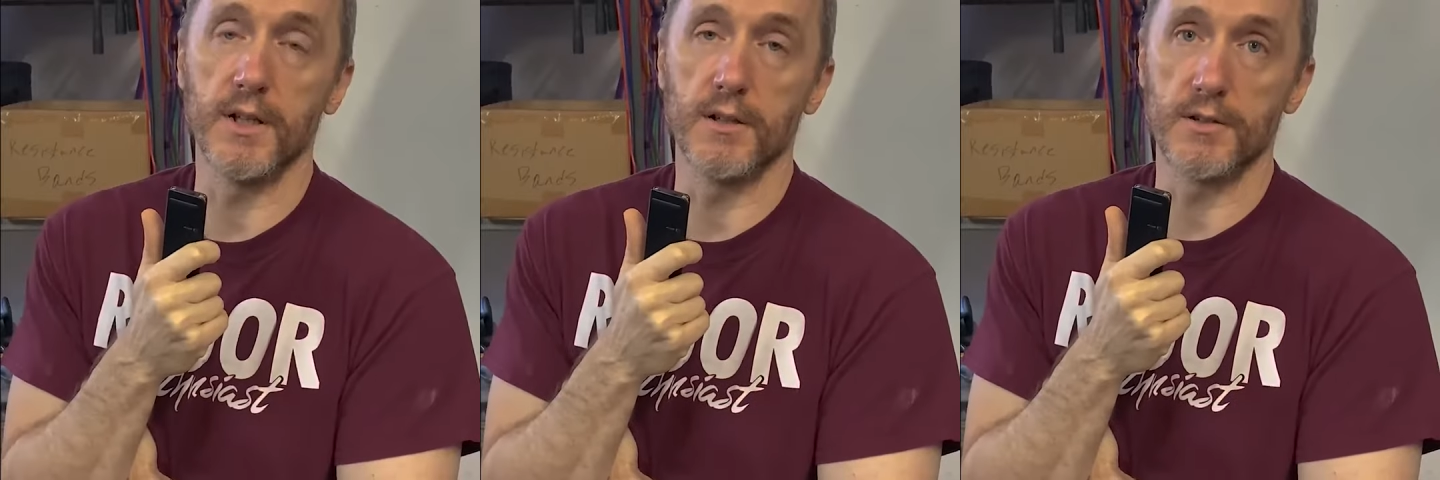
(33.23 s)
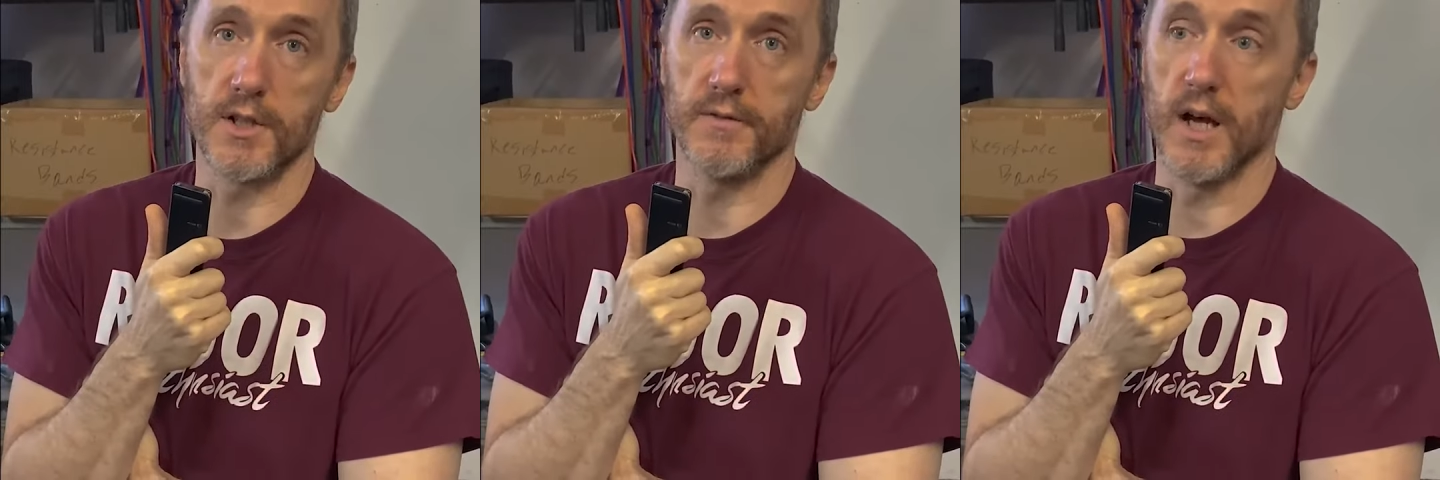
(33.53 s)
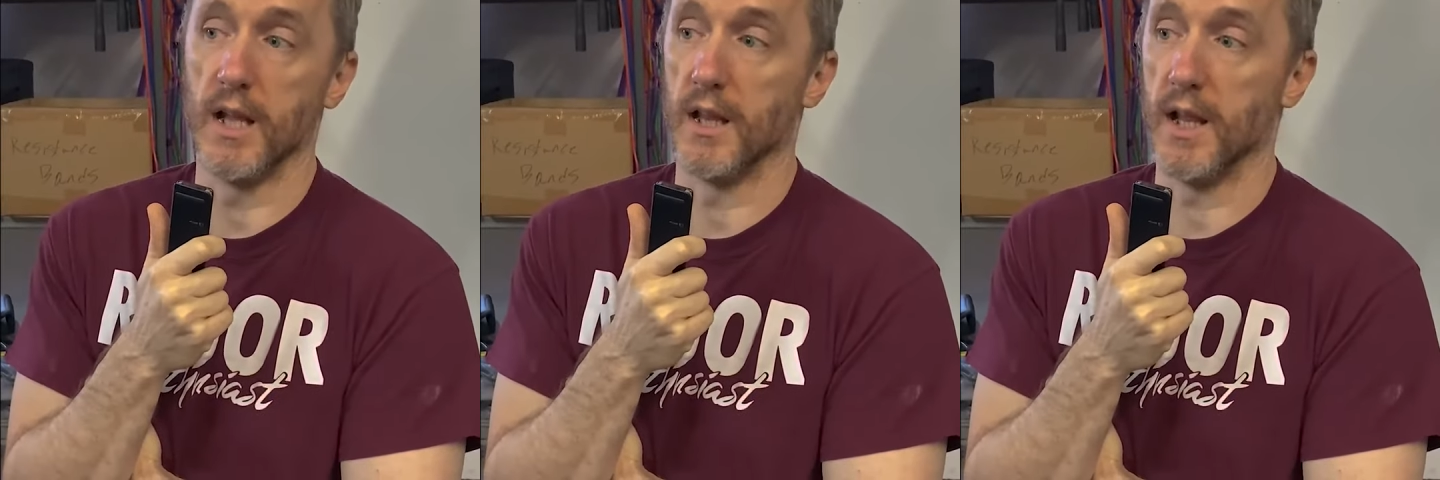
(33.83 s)
years of
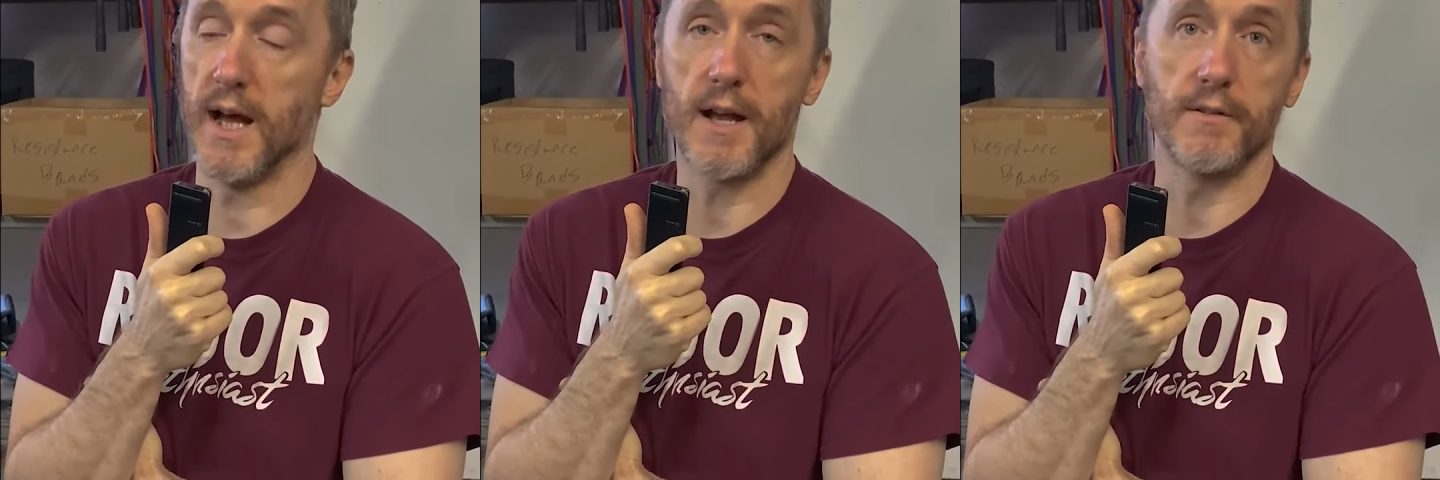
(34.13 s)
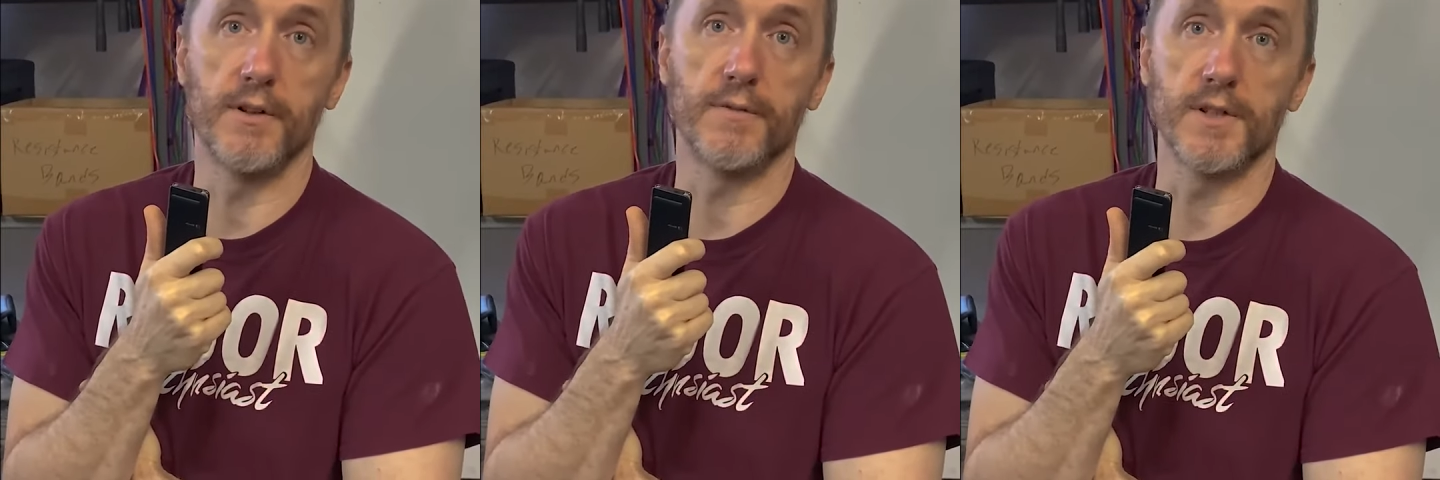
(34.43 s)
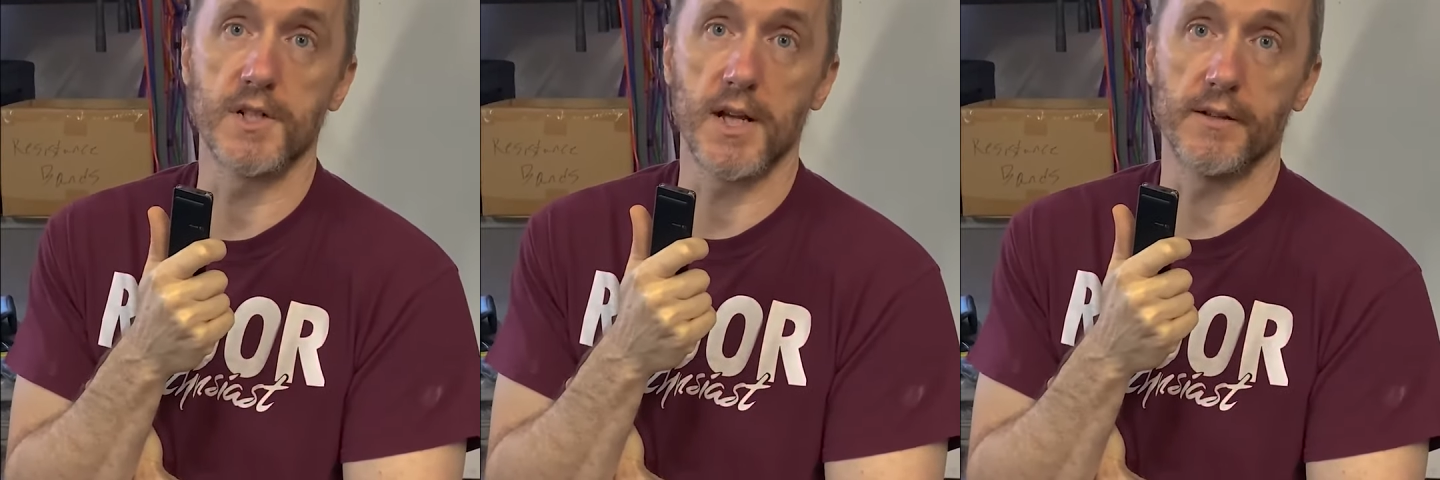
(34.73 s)
a lot of
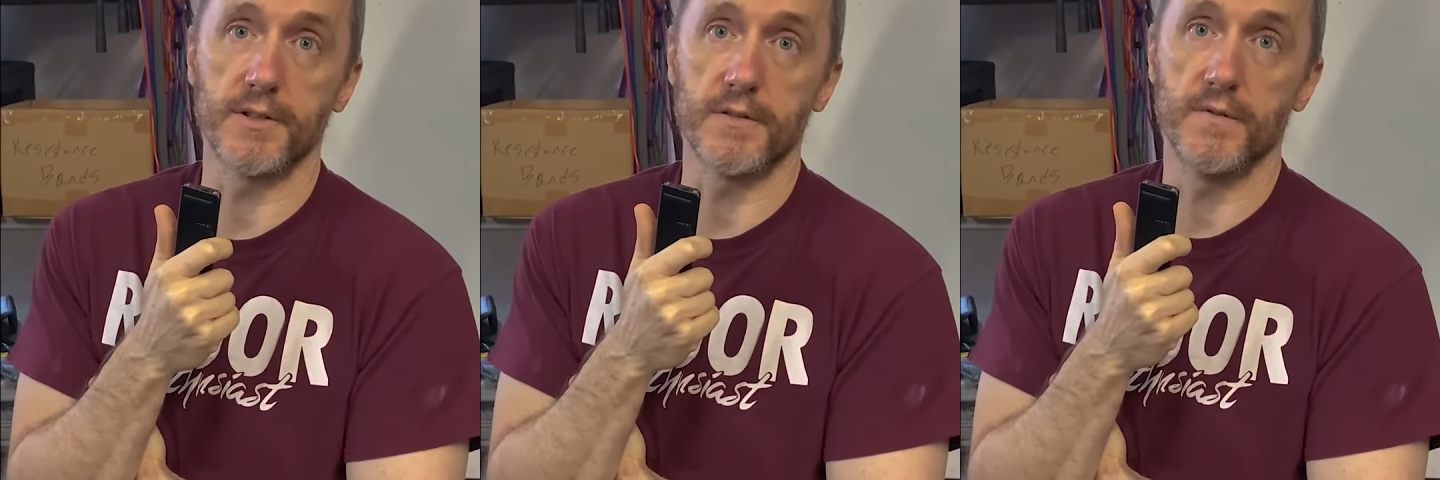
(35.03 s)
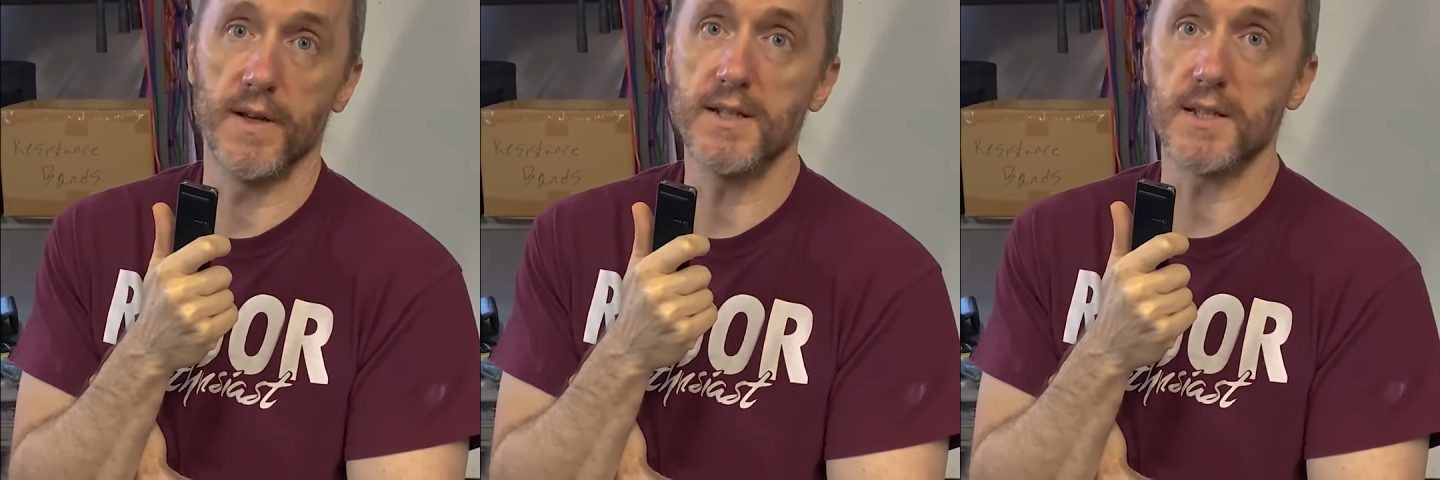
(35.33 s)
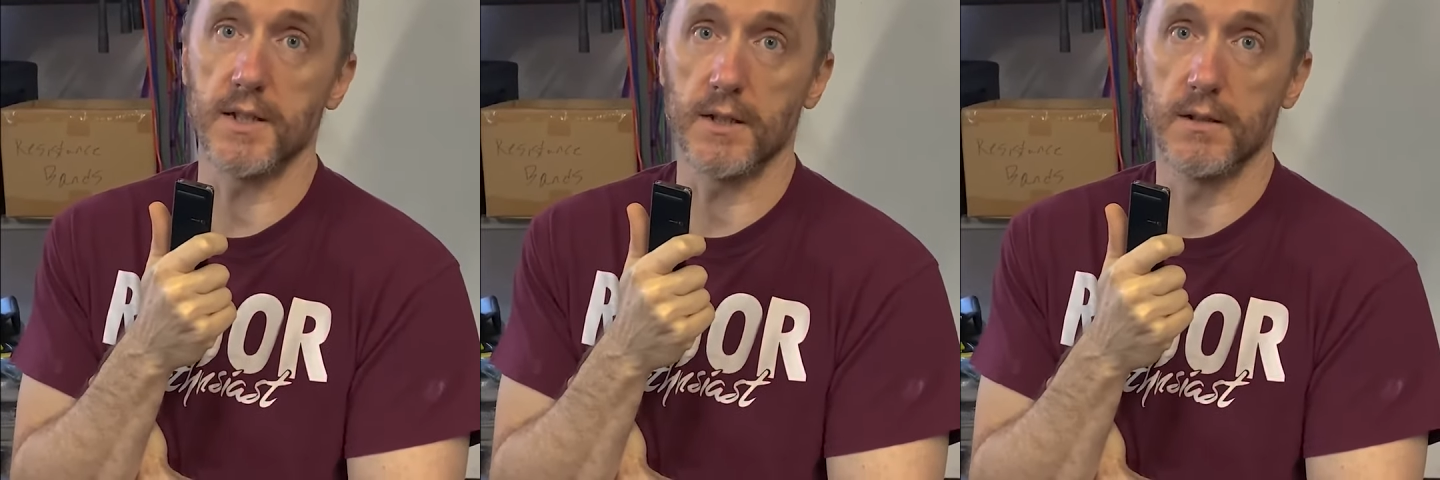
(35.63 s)
different styles of
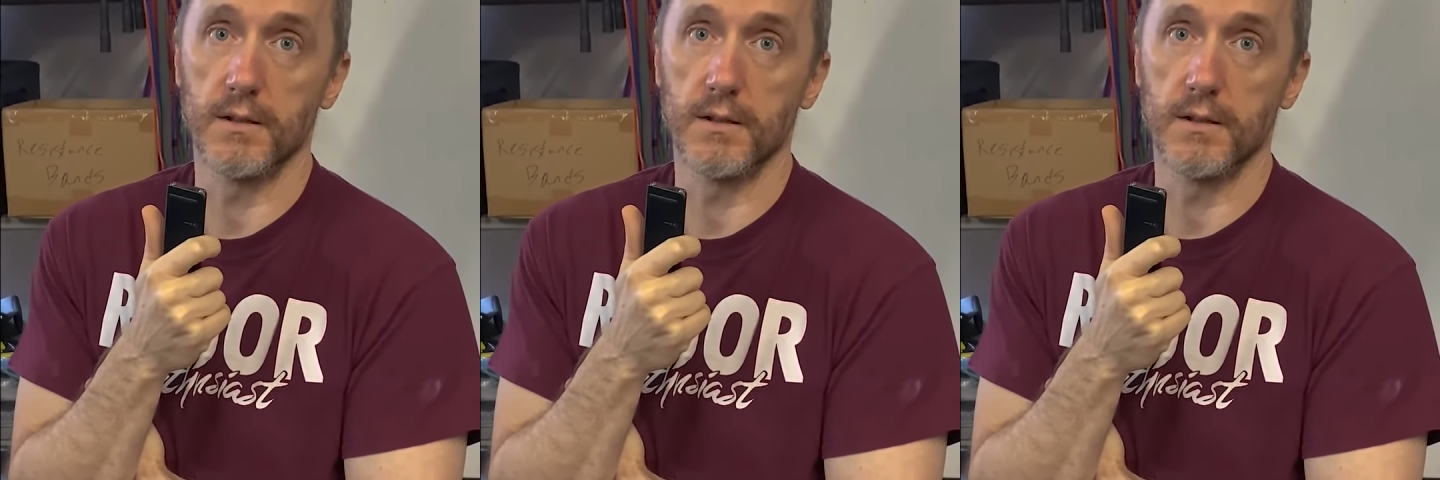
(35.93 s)
fencing,